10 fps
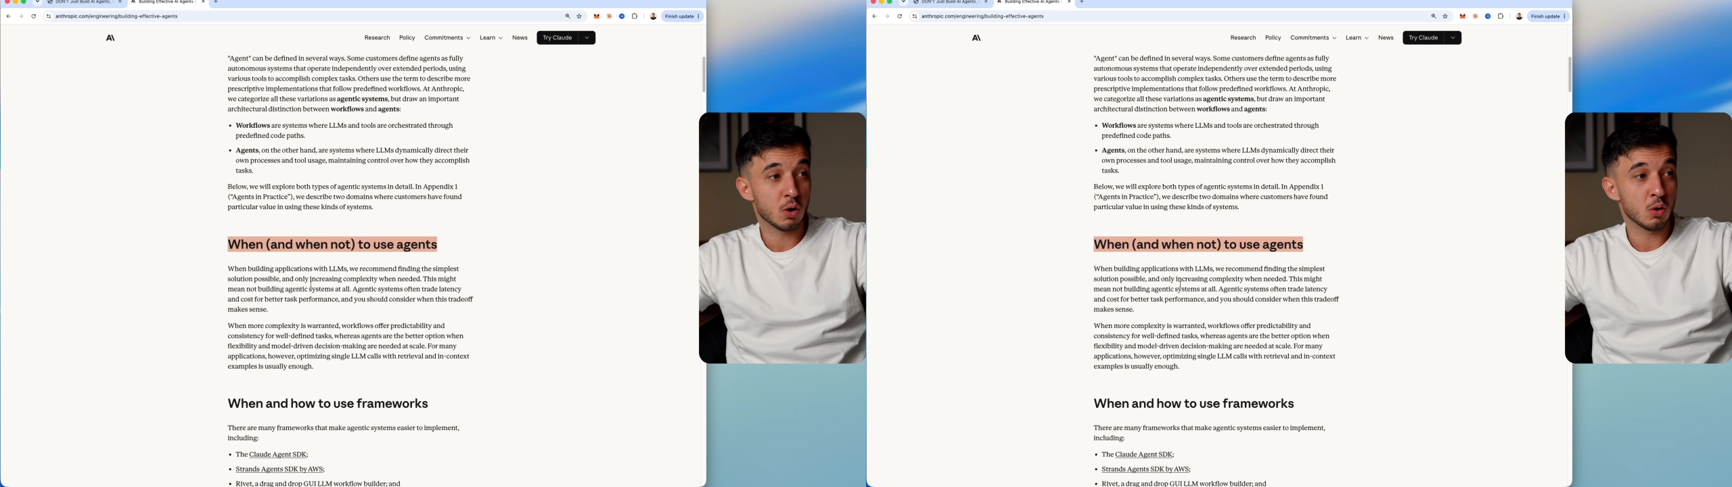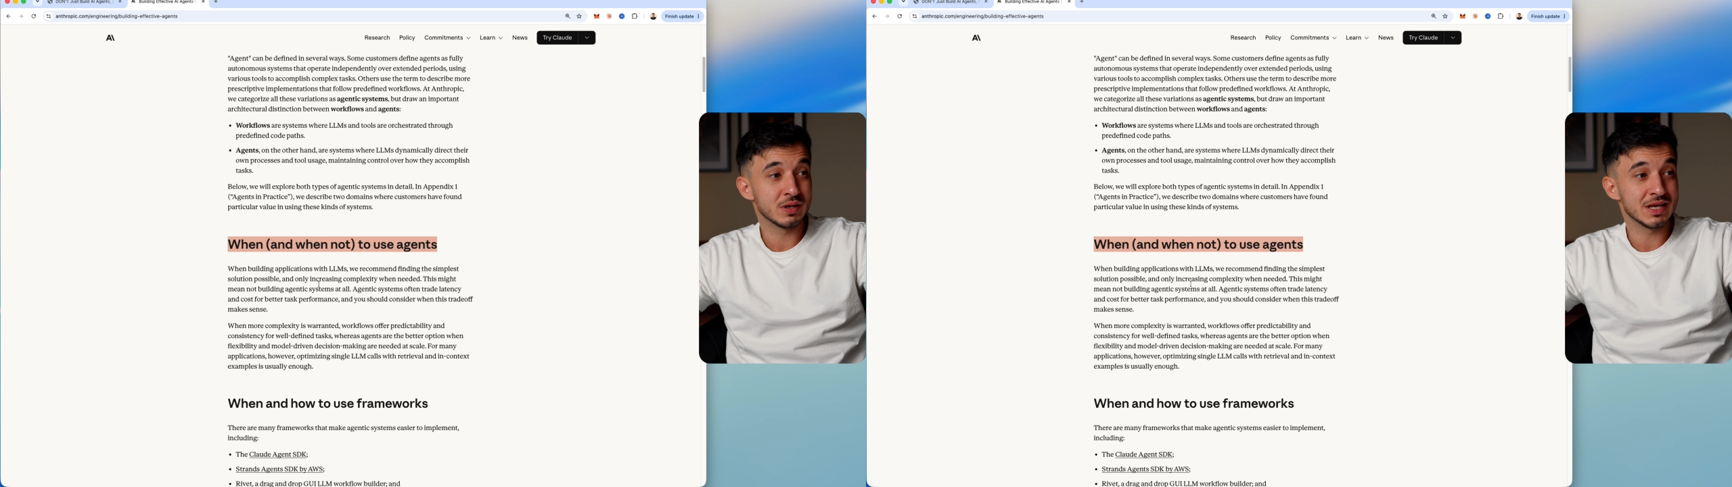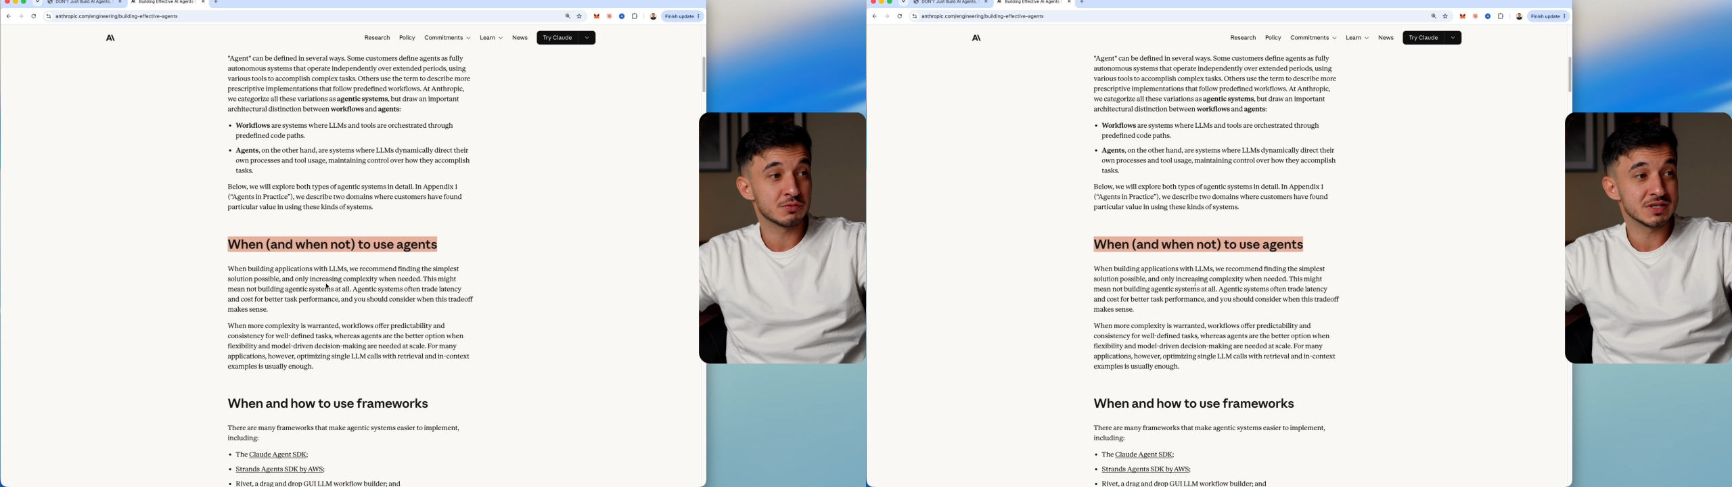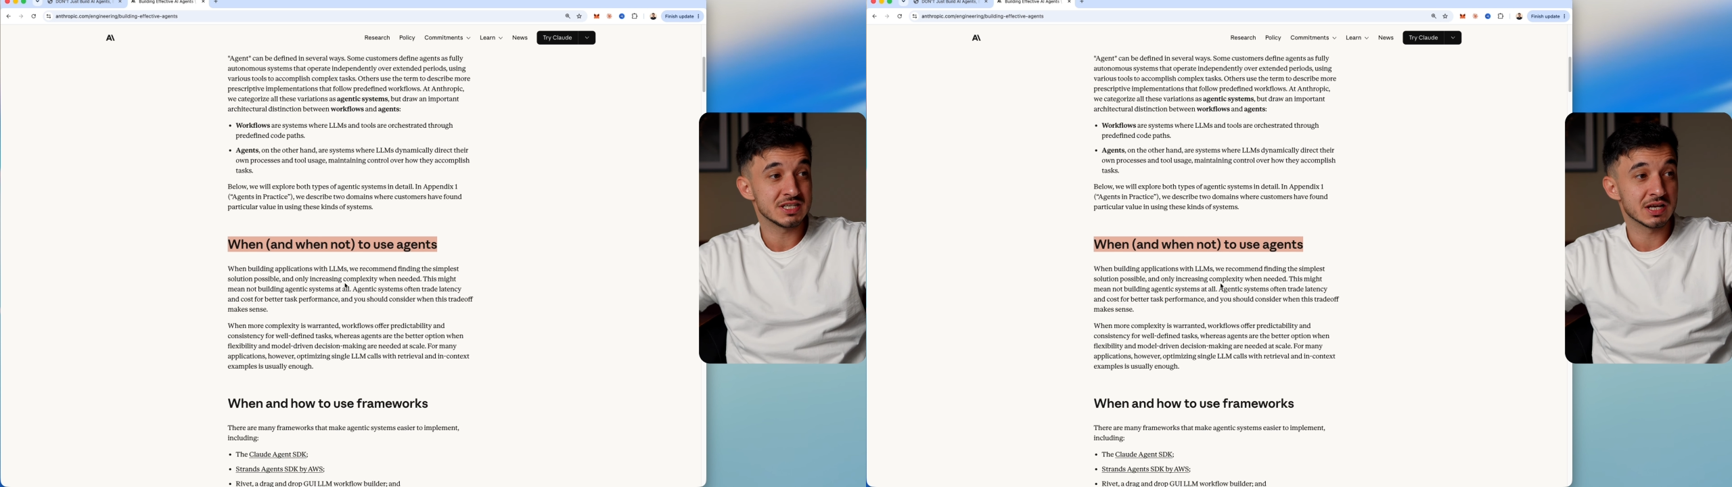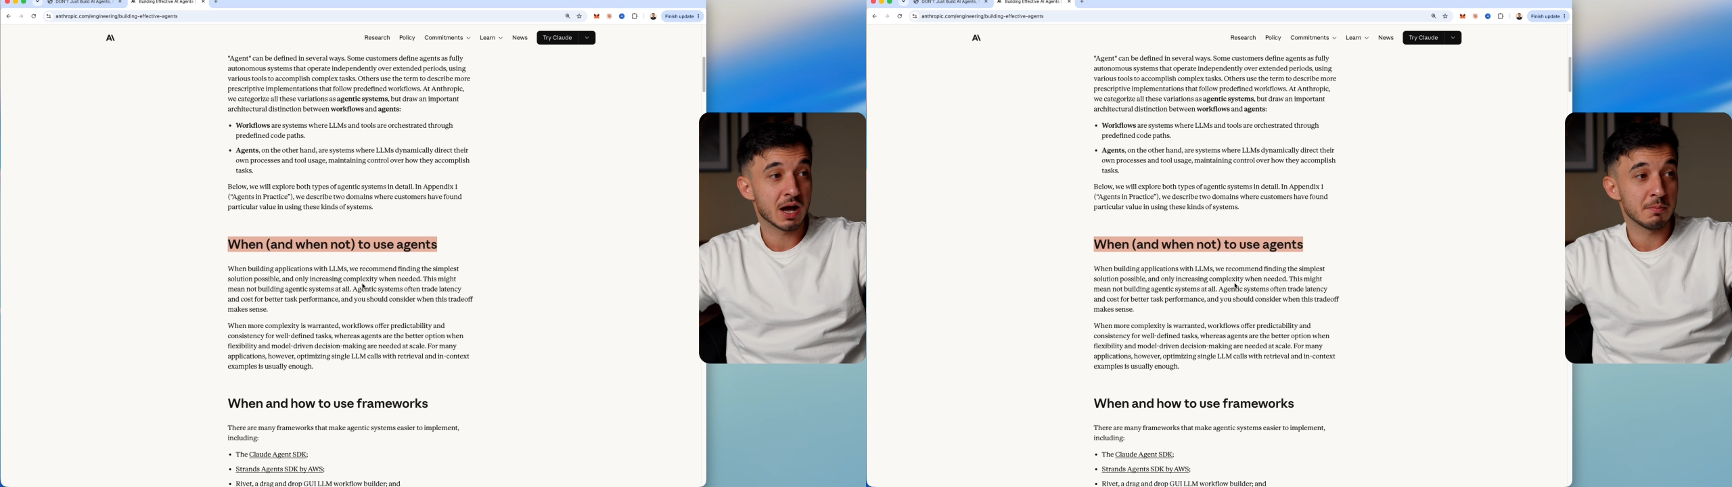only
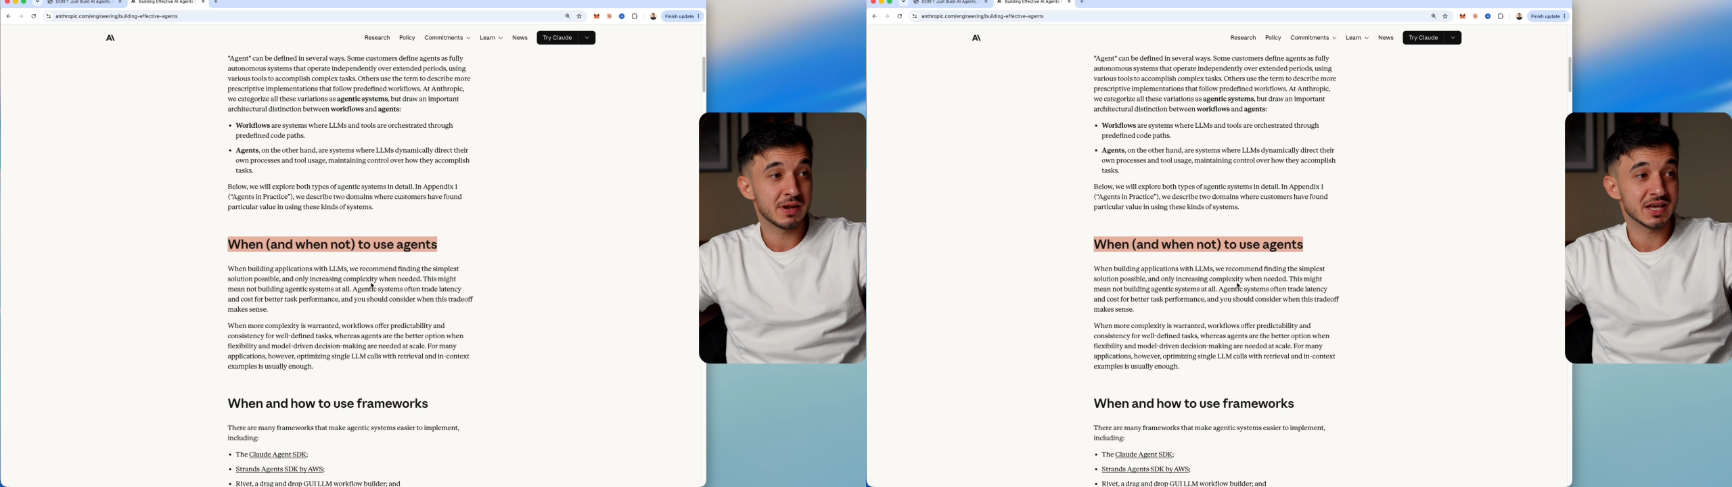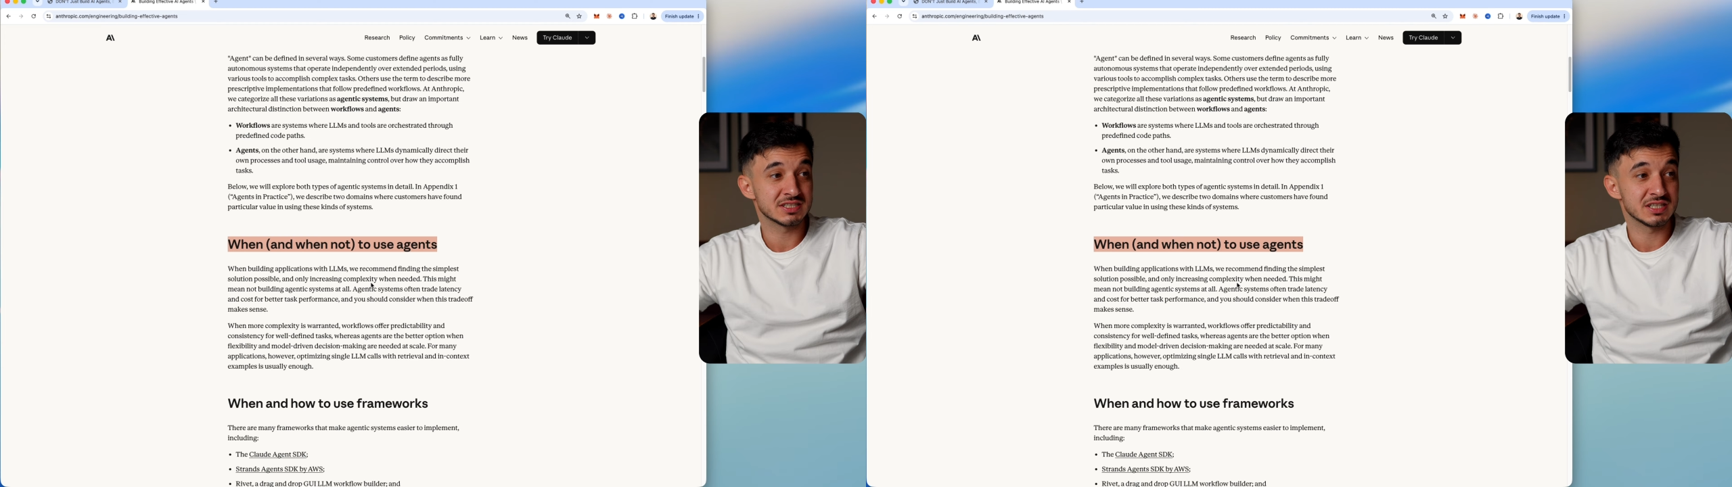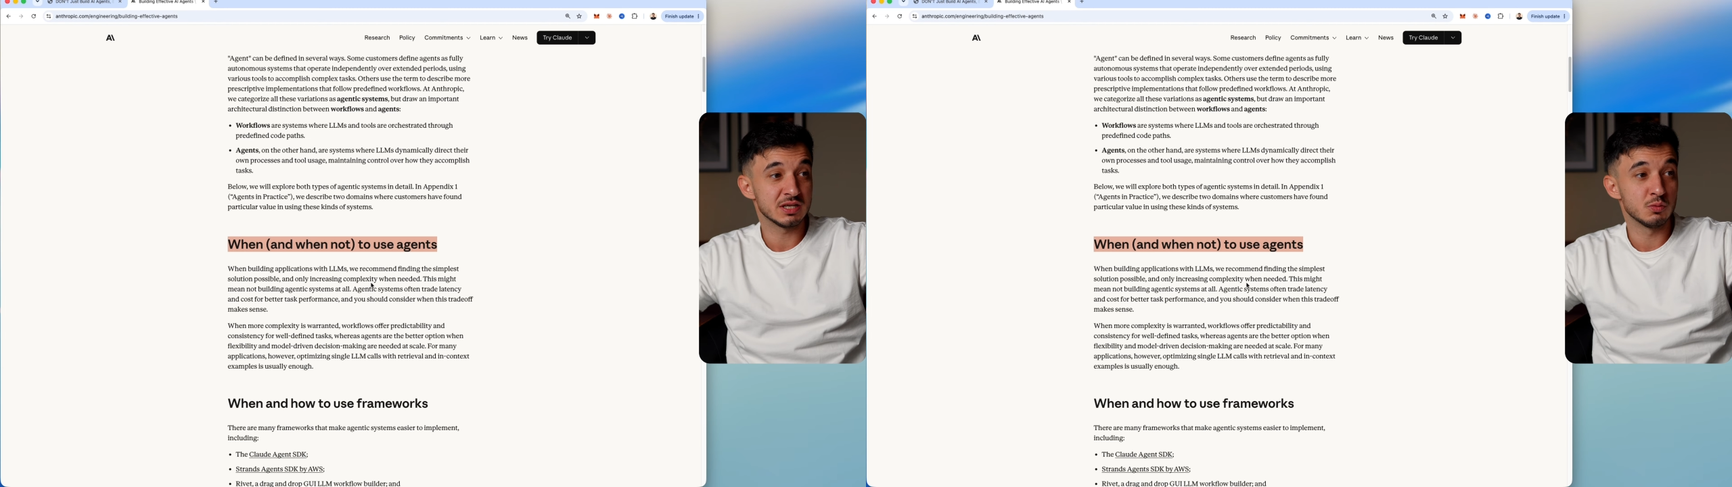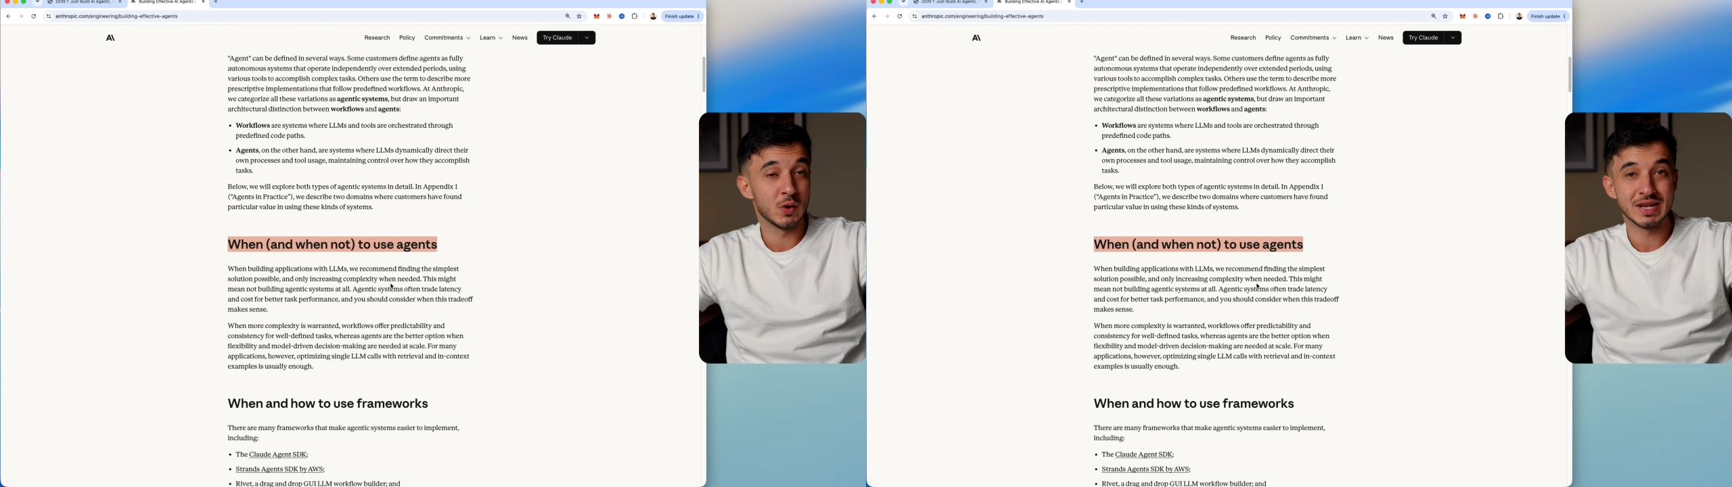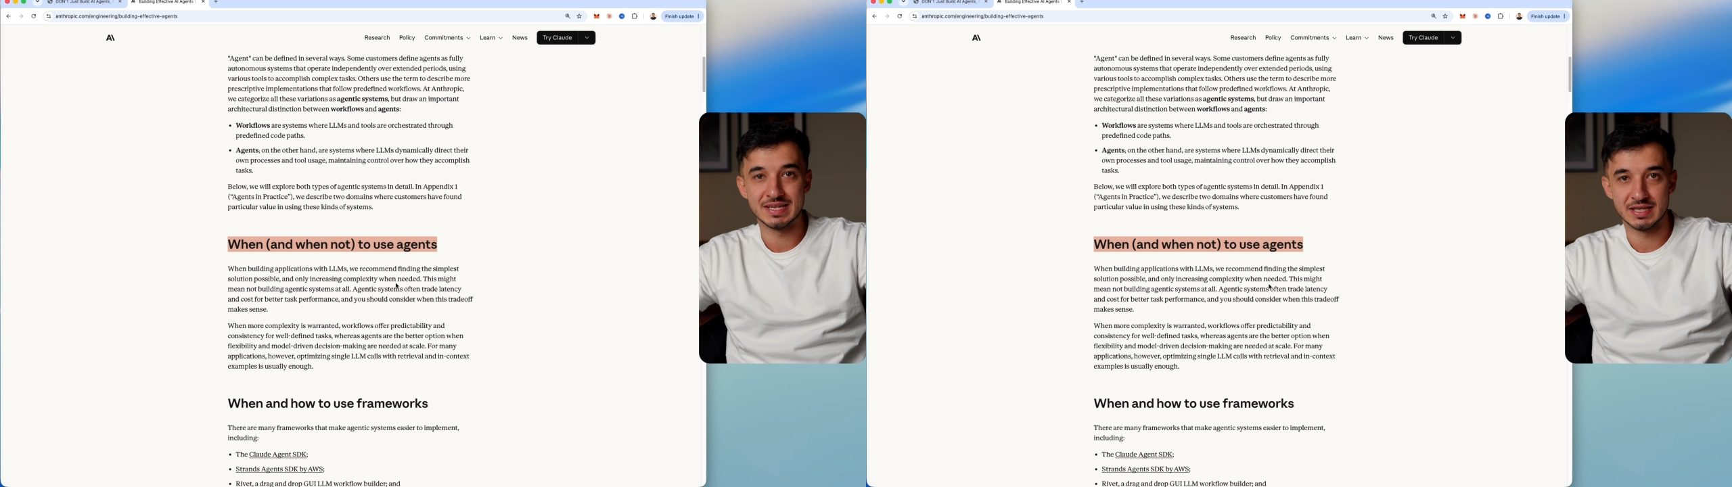increasing complexity
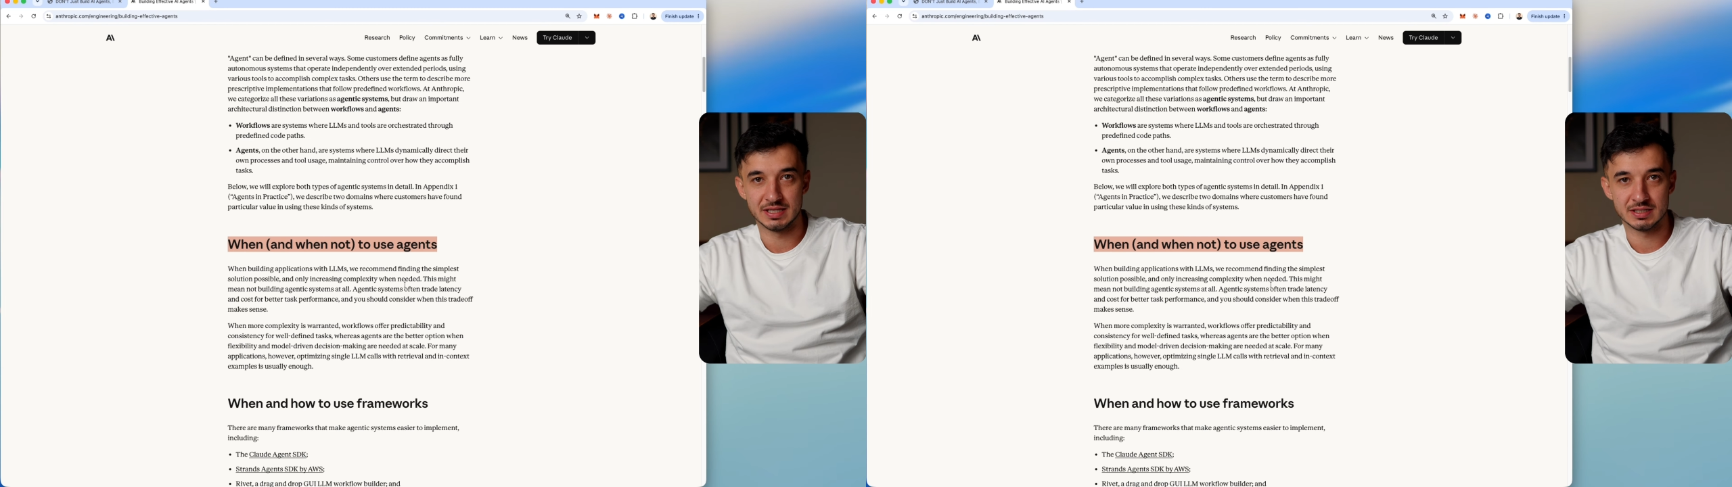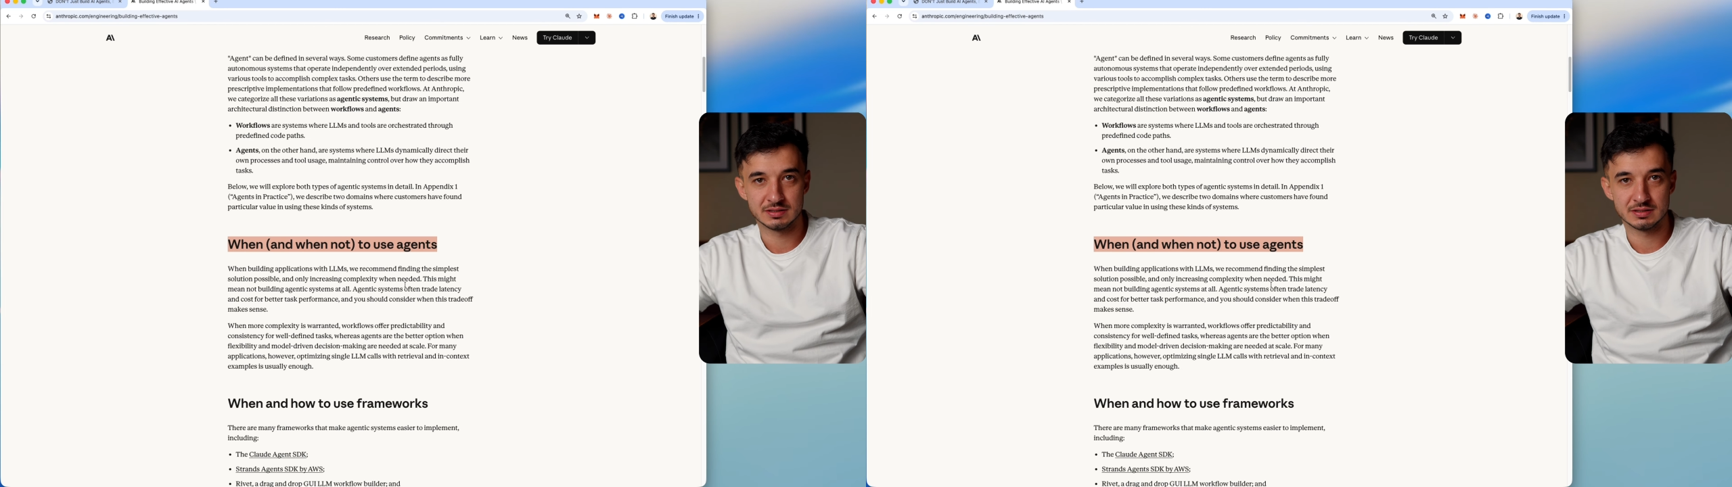when needed.